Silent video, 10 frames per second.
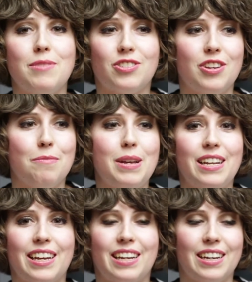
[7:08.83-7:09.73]
This could have been
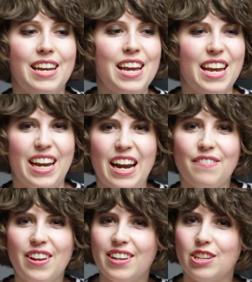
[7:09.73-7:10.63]
like a, it kind of
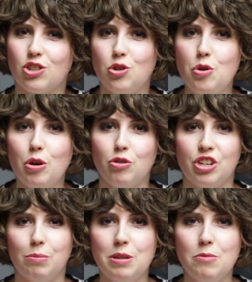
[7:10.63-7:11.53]
felt like a Studio
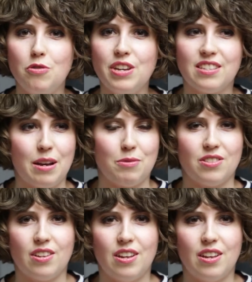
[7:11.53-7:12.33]
Ghibli movie, except